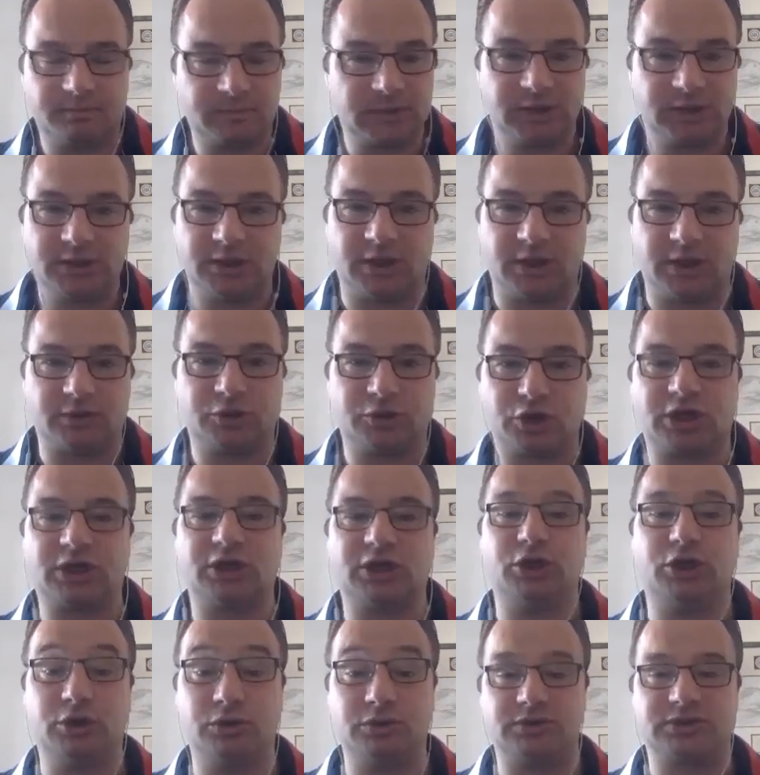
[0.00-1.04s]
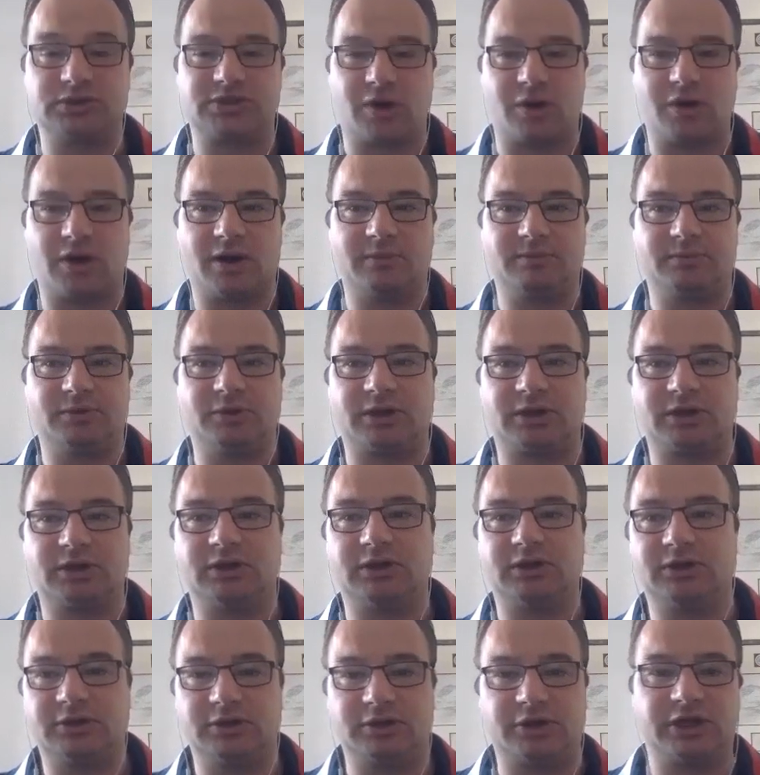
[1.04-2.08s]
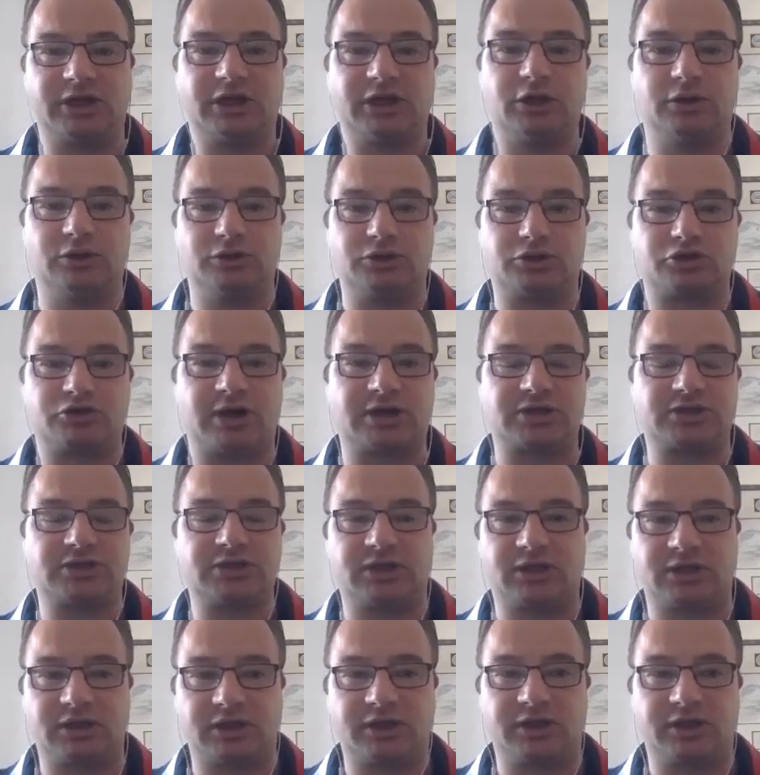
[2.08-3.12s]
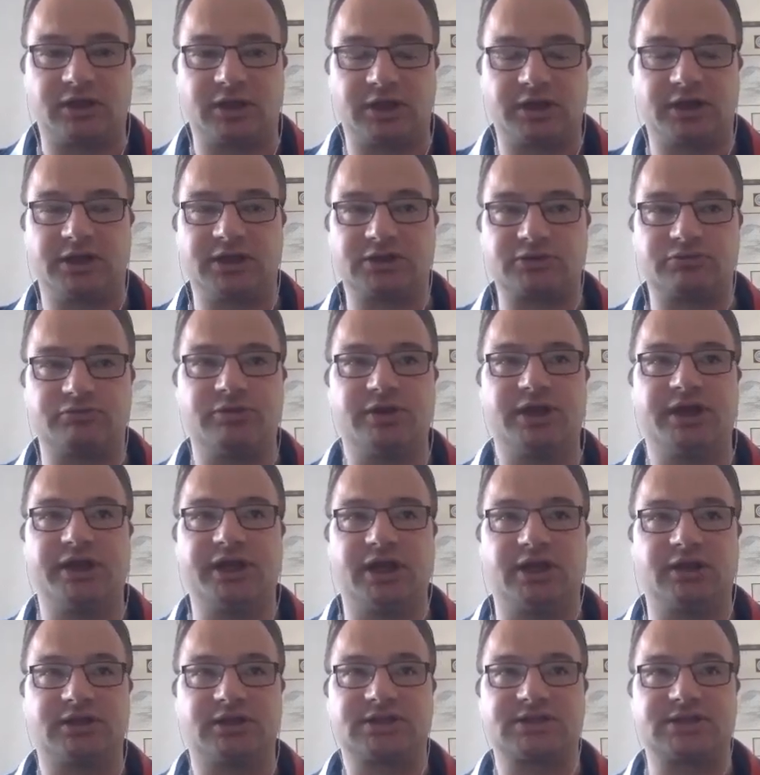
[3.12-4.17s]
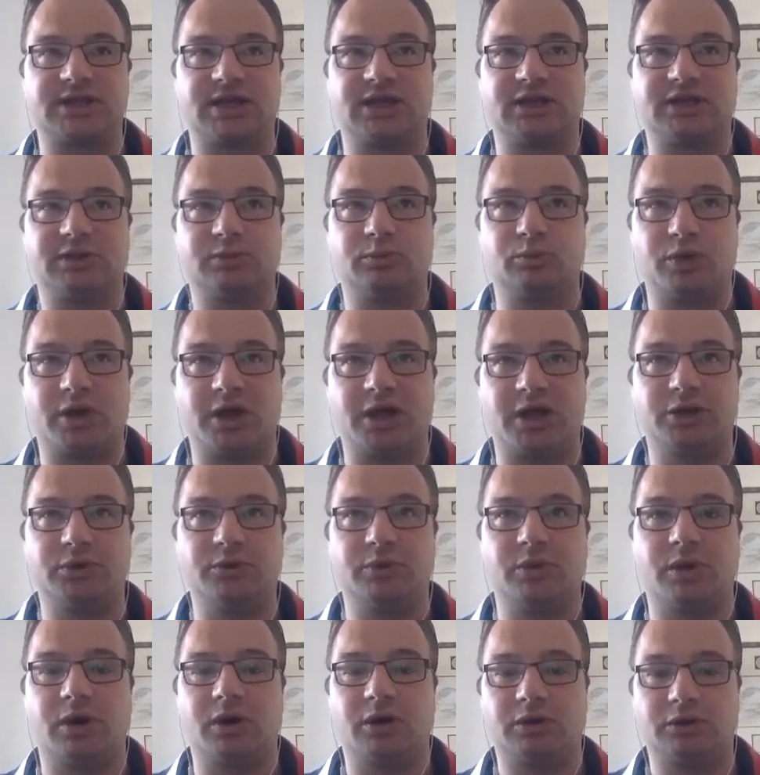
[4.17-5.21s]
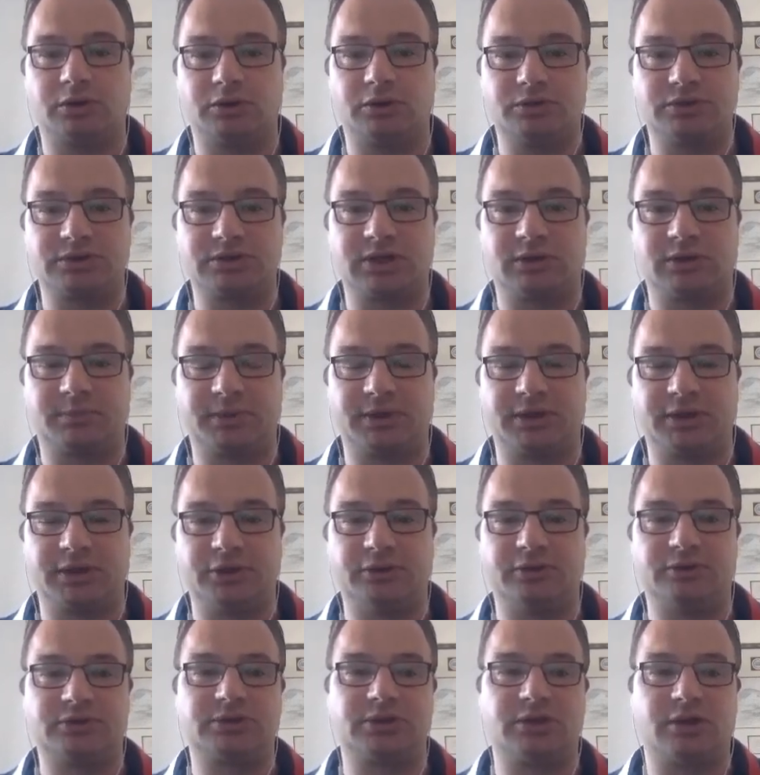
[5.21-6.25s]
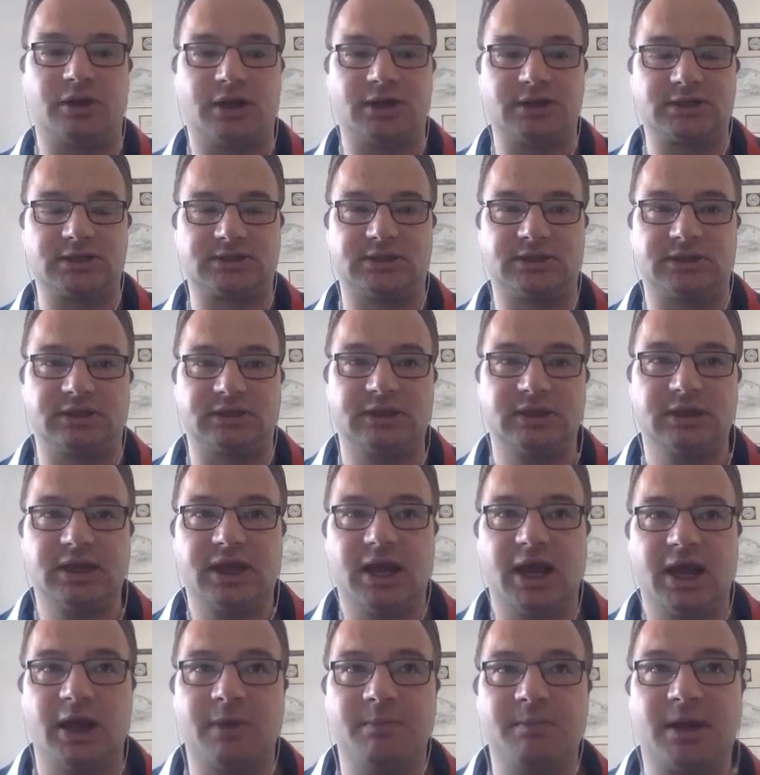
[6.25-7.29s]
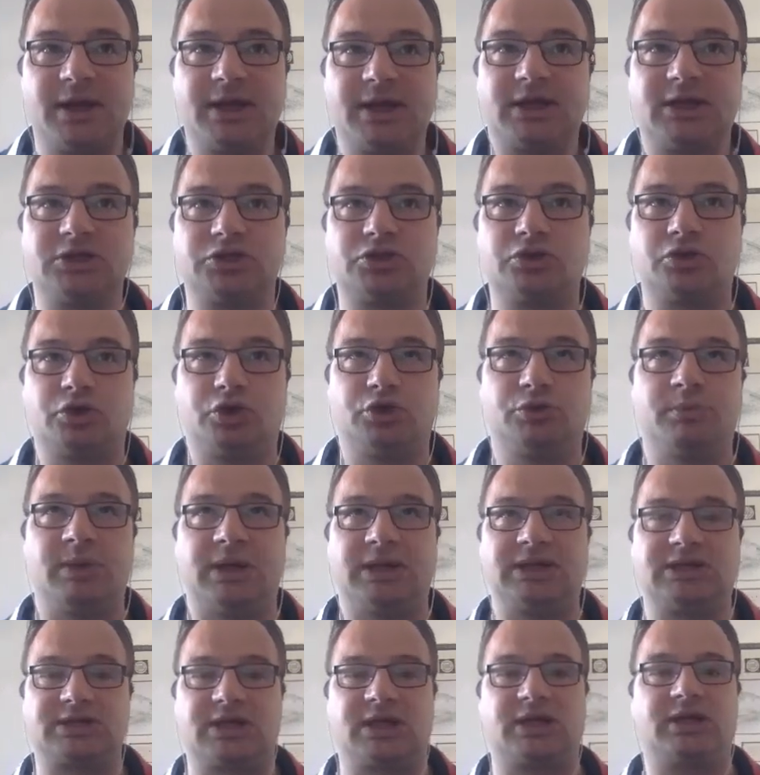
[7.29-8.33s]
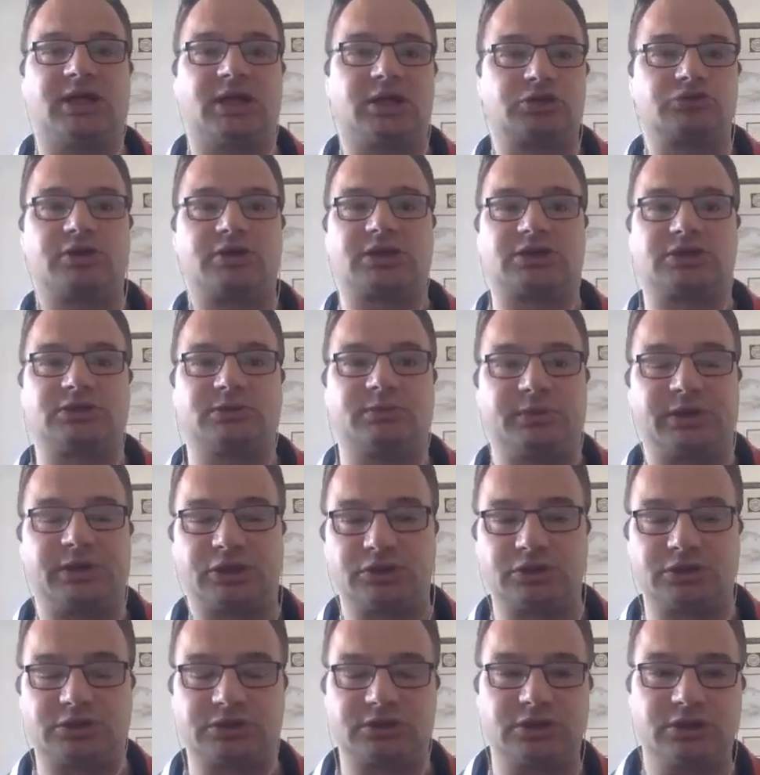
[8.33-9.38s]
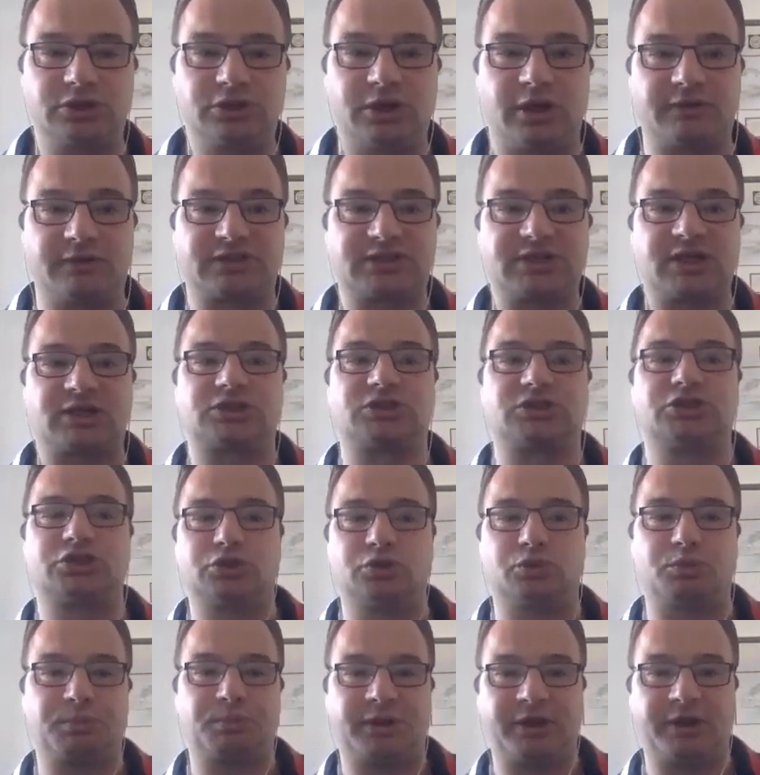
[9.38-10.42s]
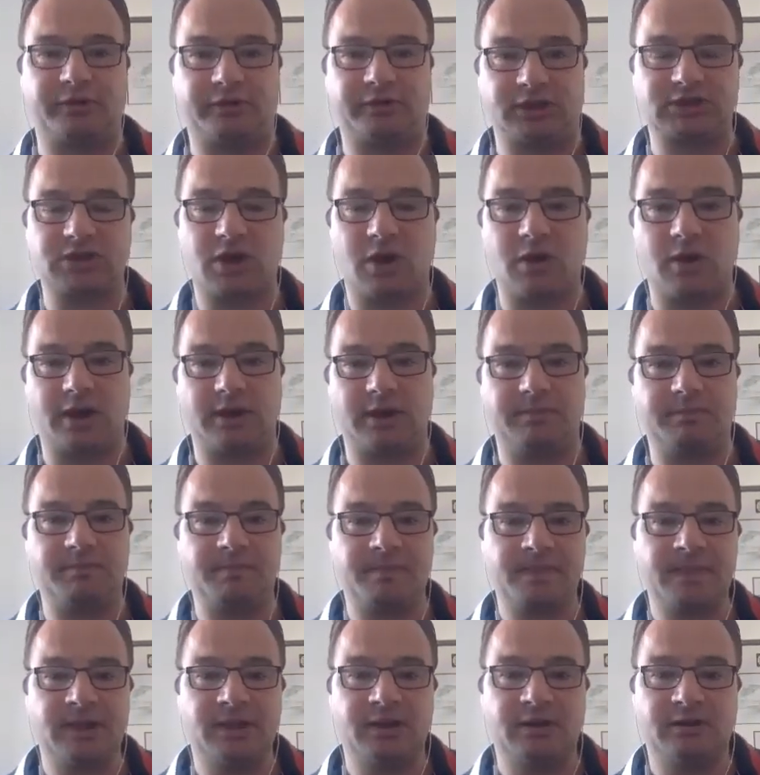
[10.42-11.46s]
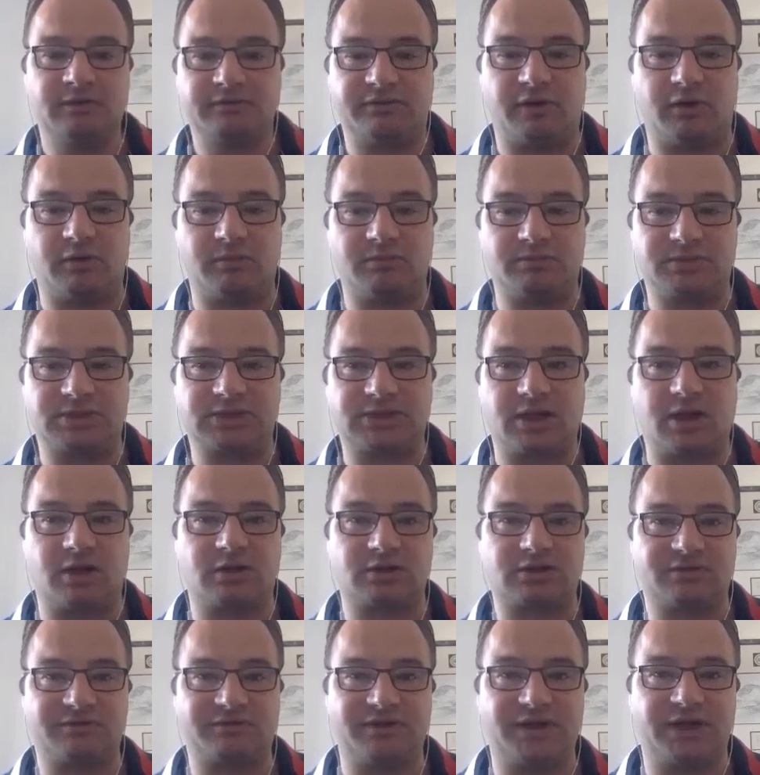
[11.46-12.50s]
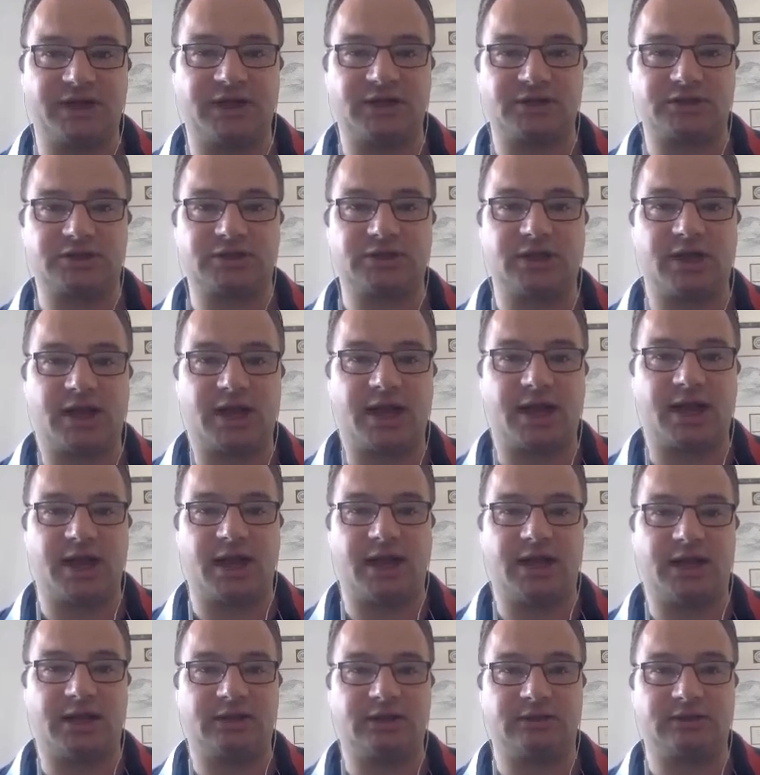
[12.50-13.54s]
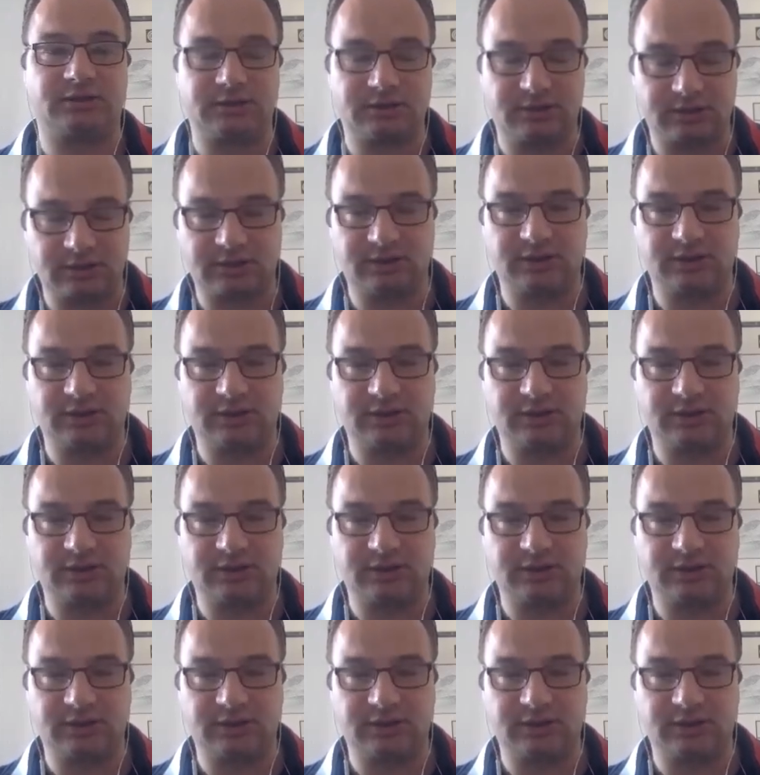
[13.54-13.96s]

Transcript: you're going to lose time. You're going to lose traction, and it's really understanding where you are, who's going to be utilized, and making sure you maintain that traction, because you have such a short period of time from start to finish, and